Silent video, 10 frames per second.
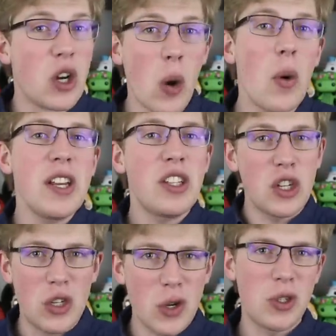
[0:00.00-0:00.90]
going to
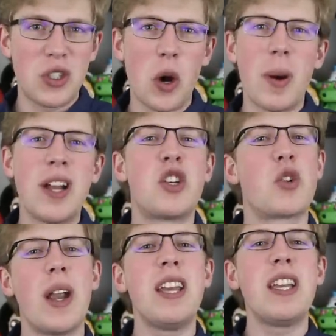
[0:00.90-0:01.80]
do so by
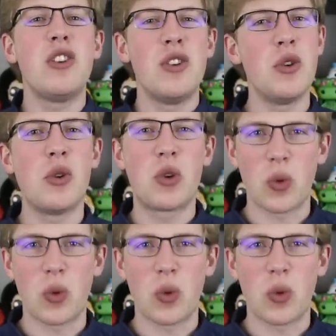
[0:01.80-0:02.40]
treading new